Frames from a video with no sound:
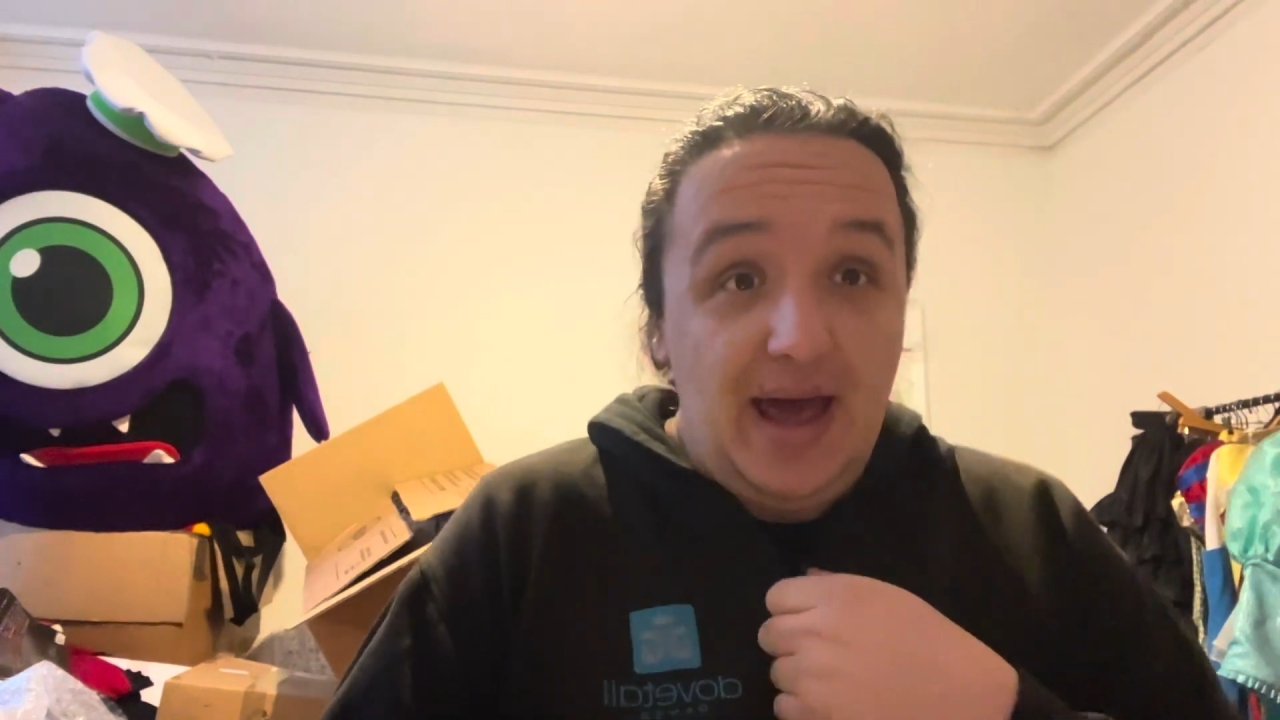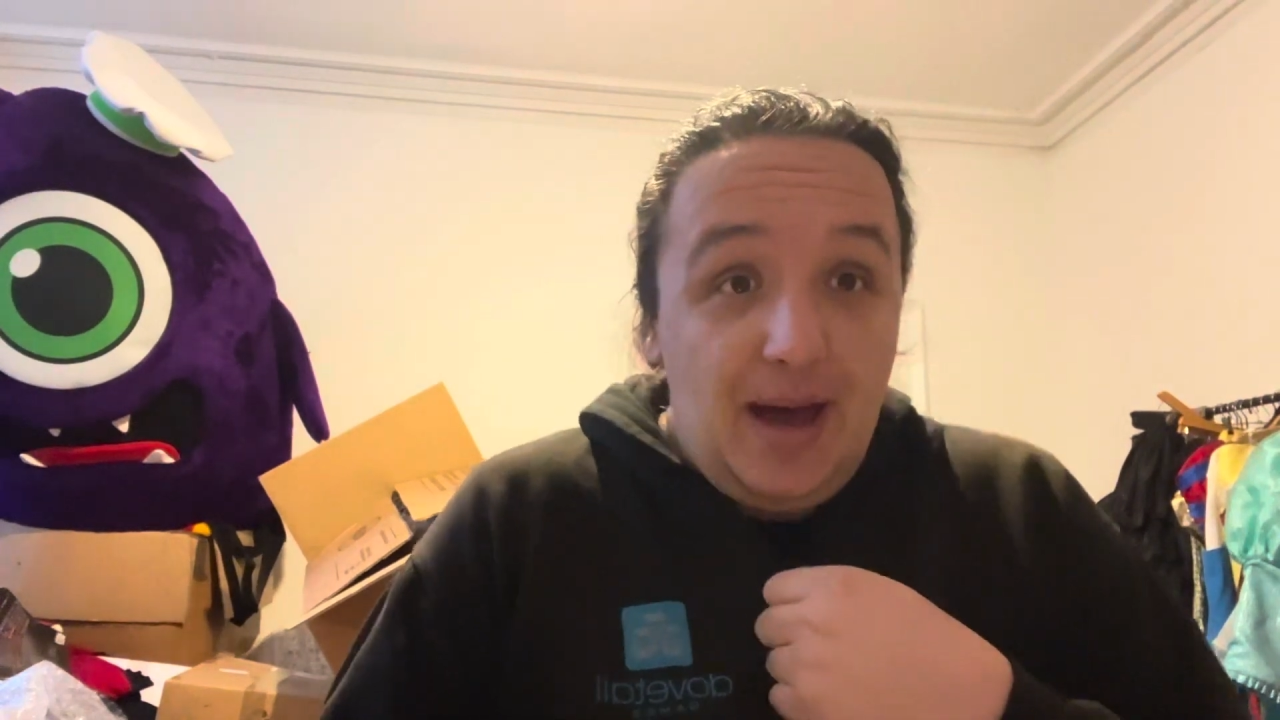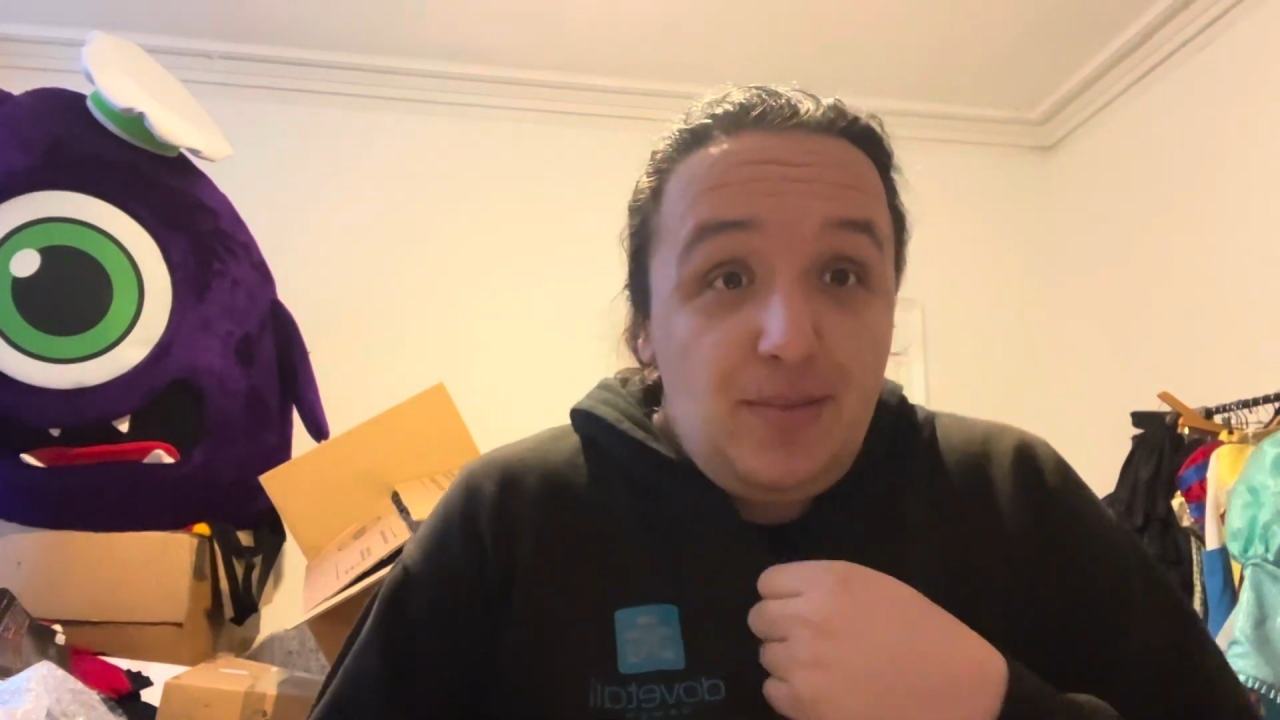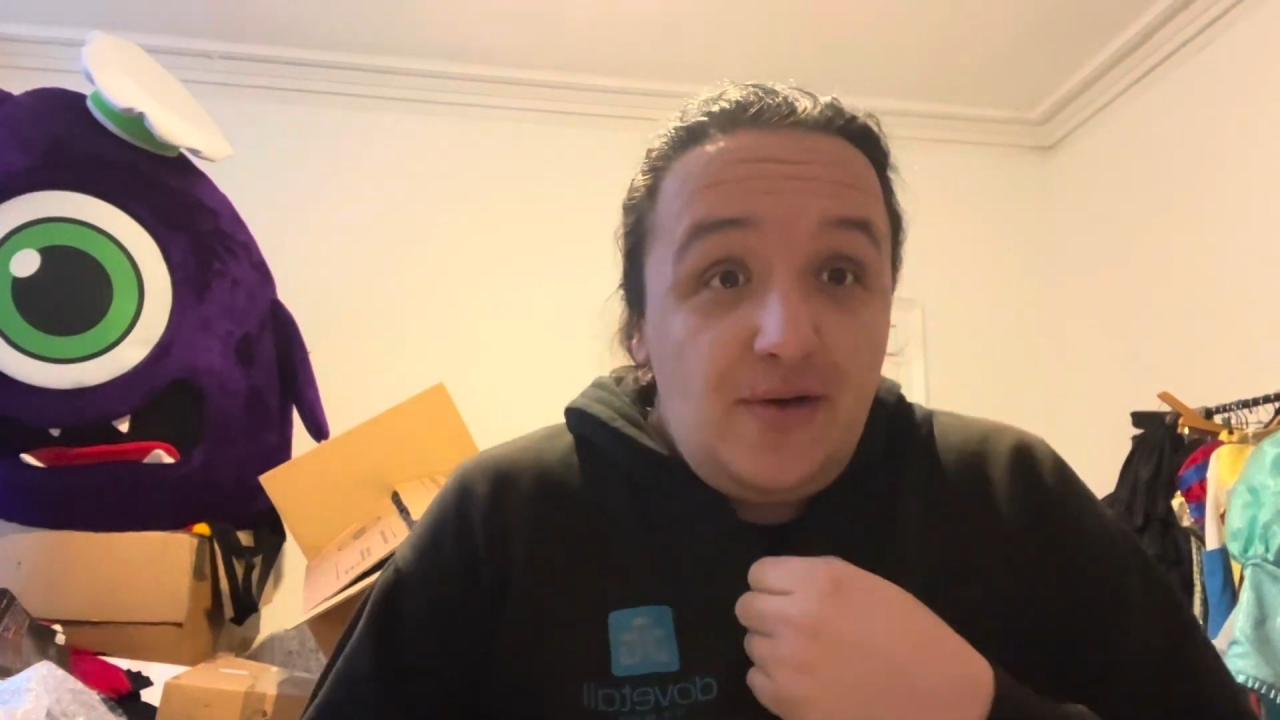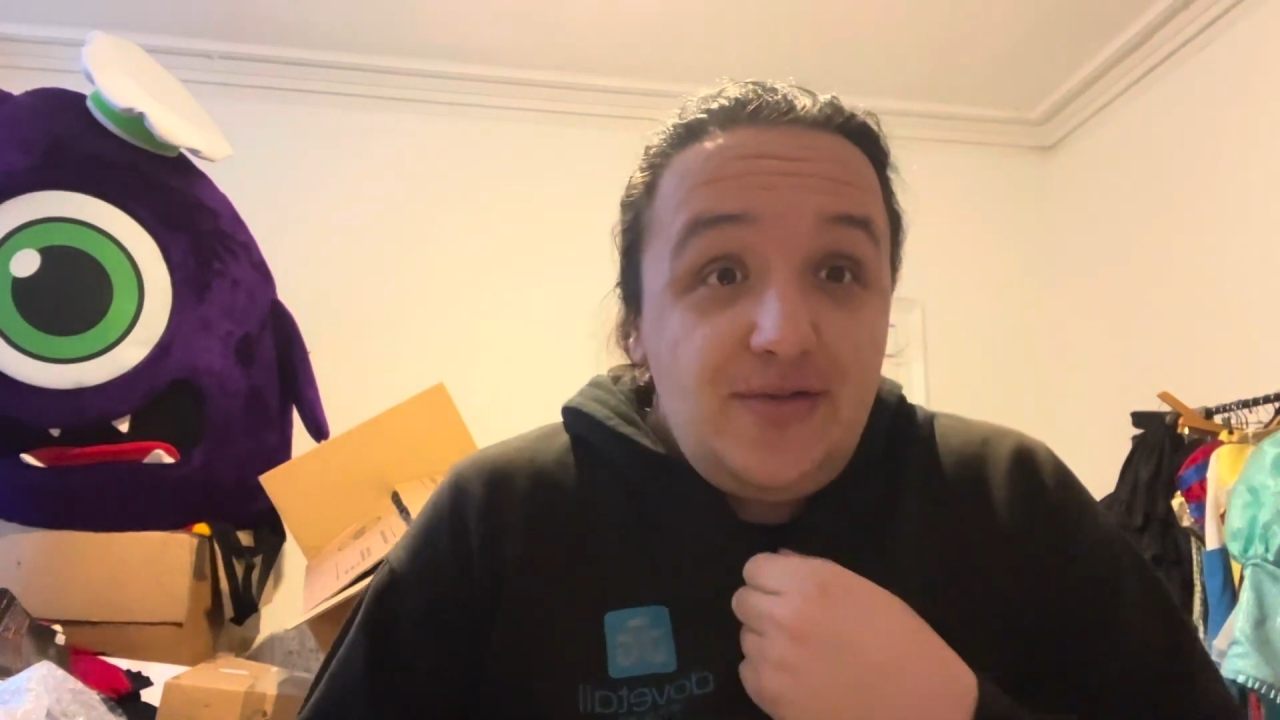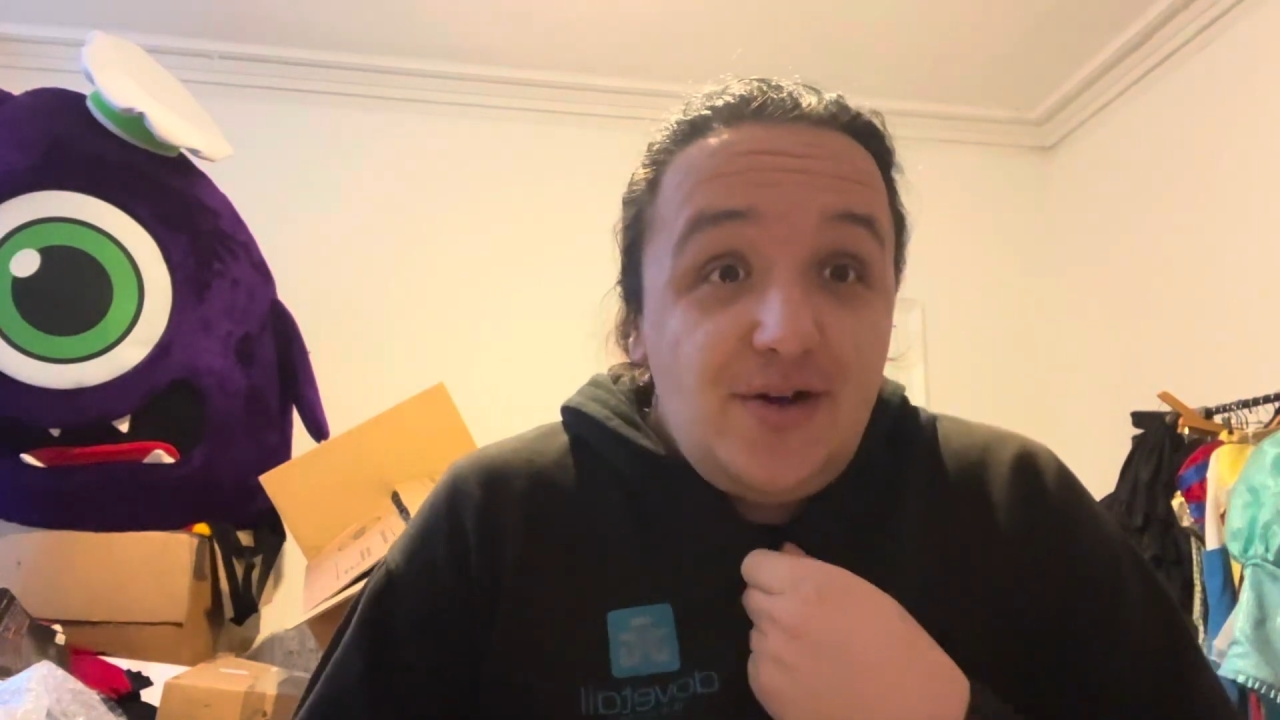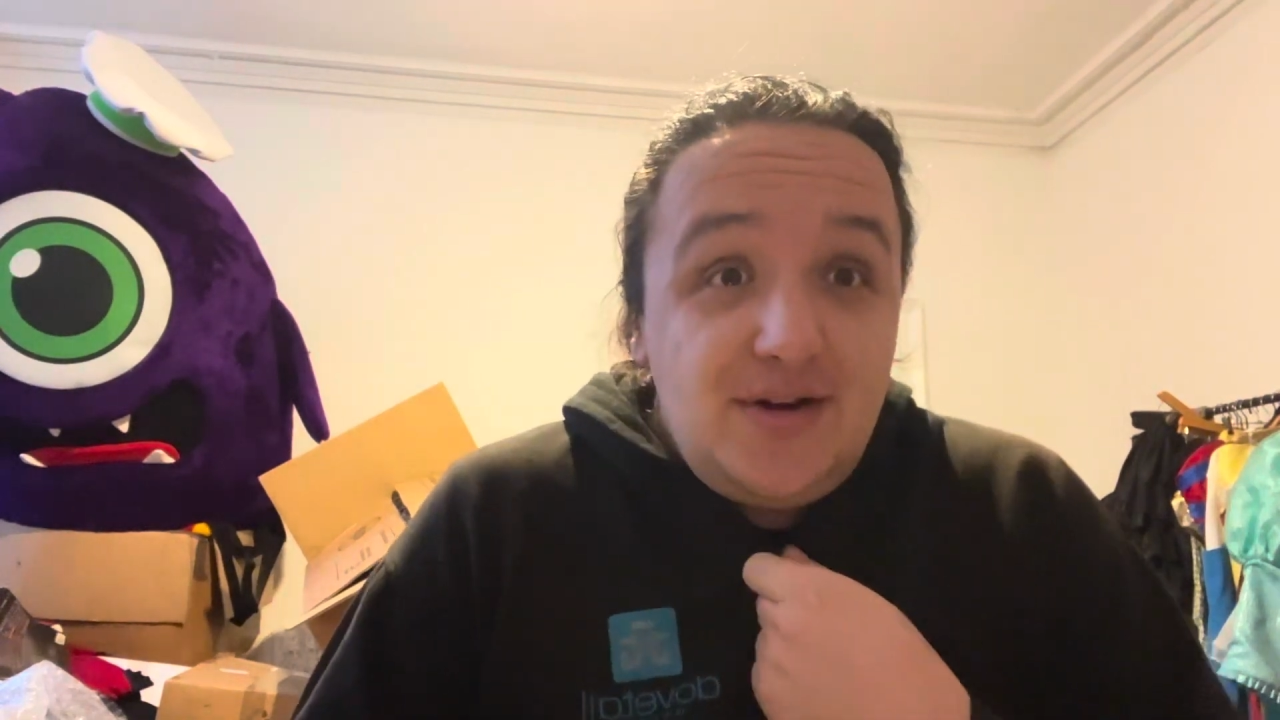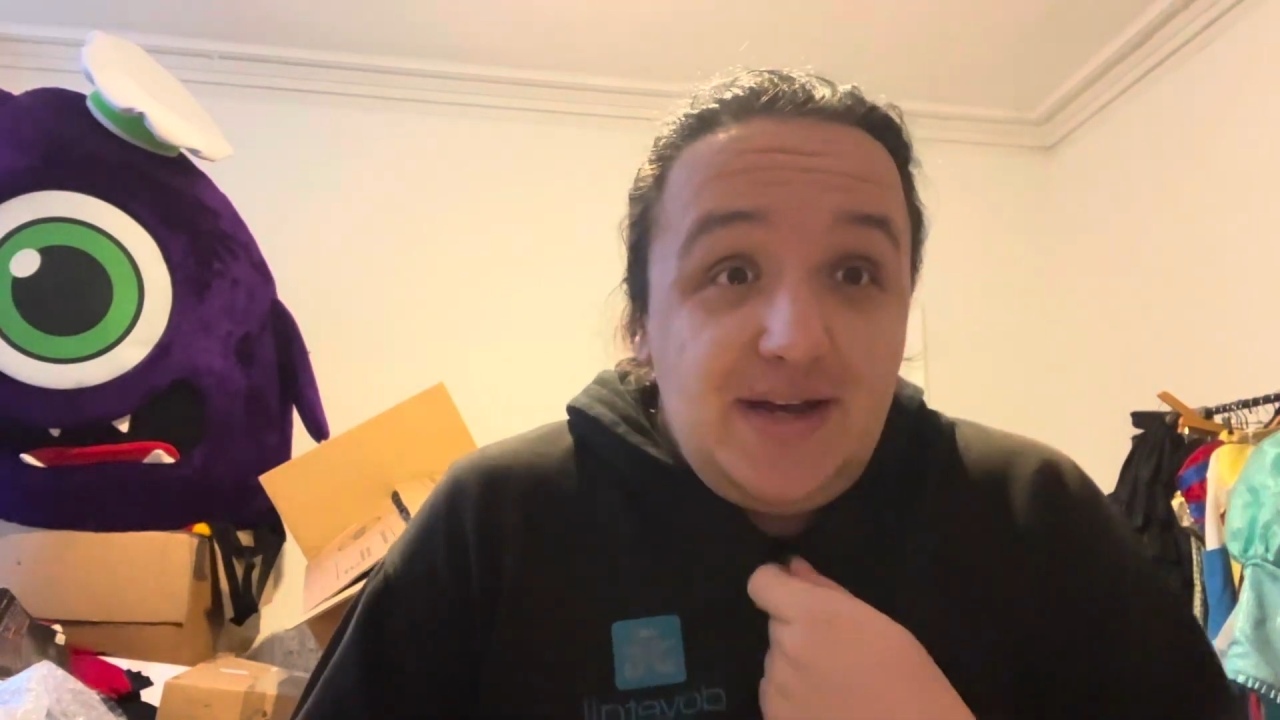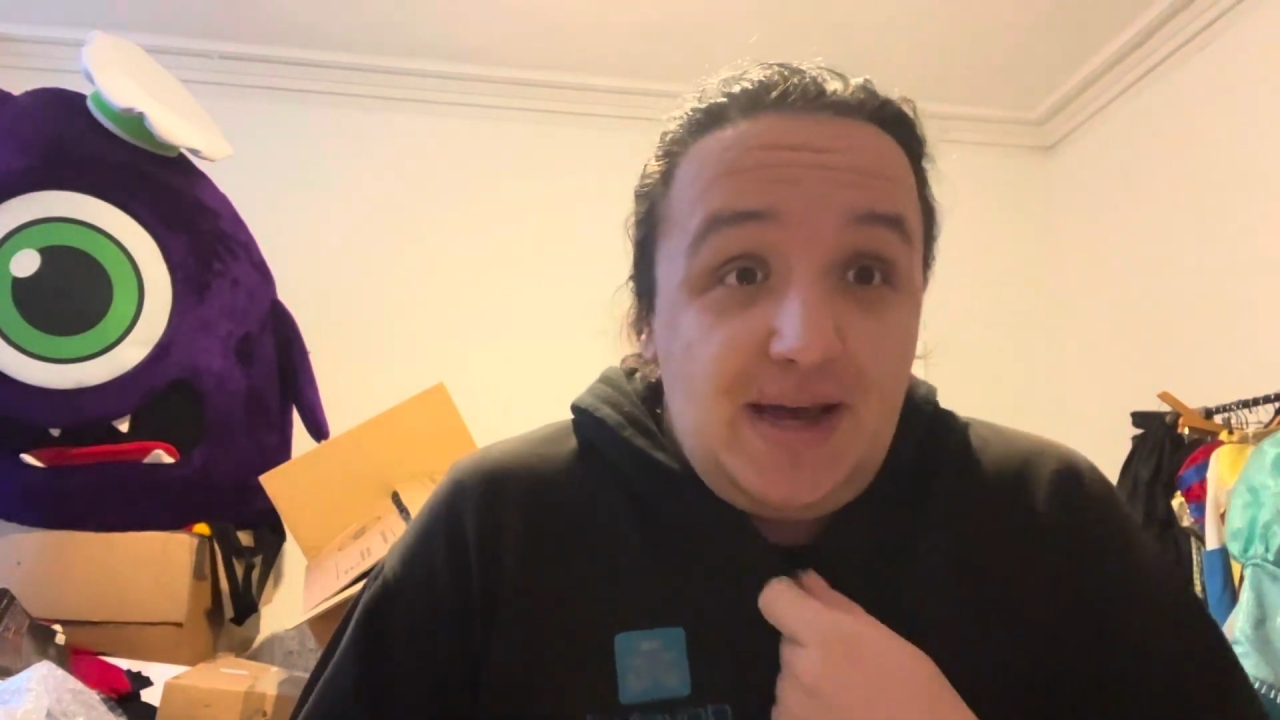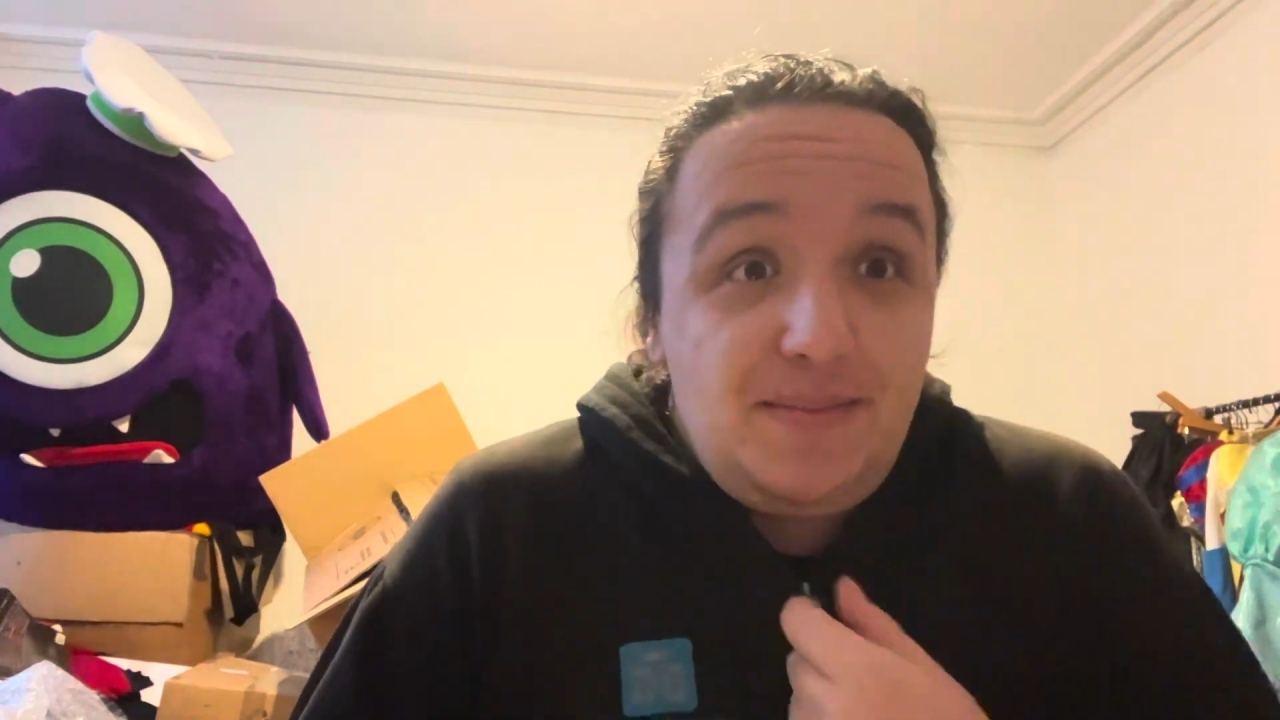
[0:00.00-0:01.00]
I'm wearing the
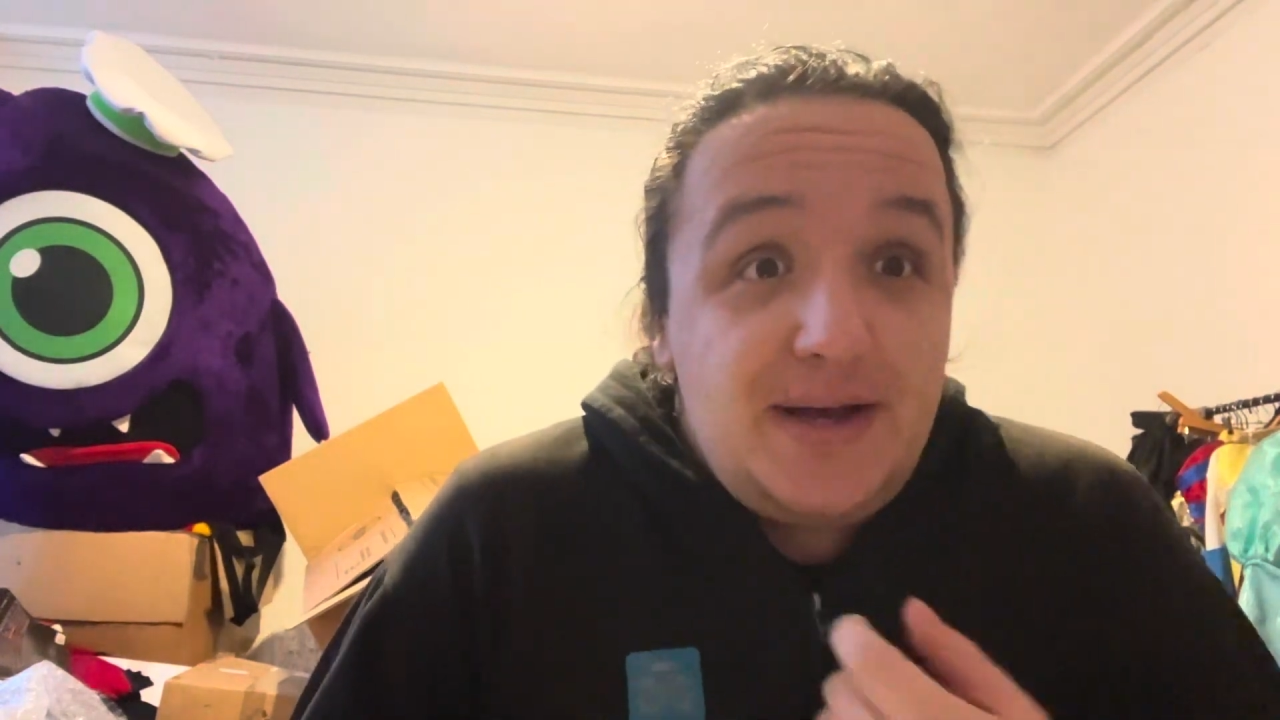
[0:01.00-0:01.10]
hoodie again